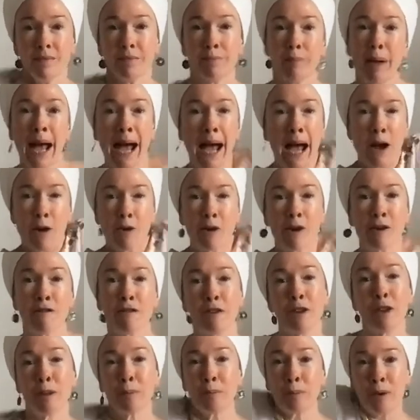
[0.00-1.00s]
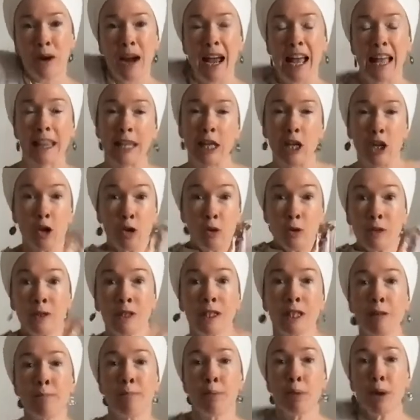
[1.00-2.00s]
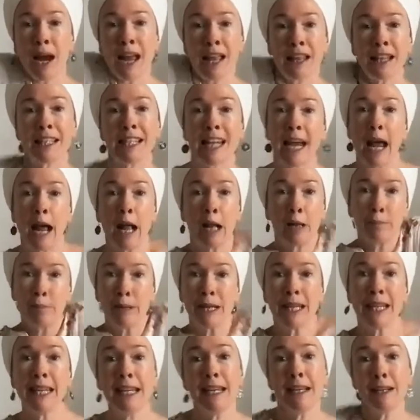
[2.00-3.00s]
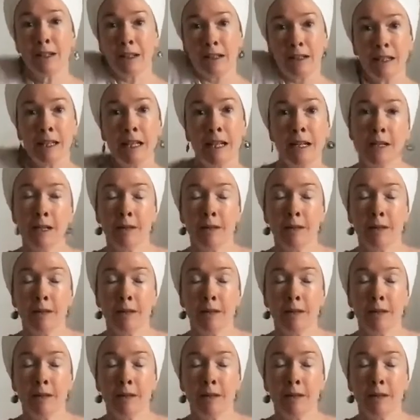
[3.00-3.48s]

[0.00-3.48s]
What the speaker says: Powerful breath. Use the breath to help heal.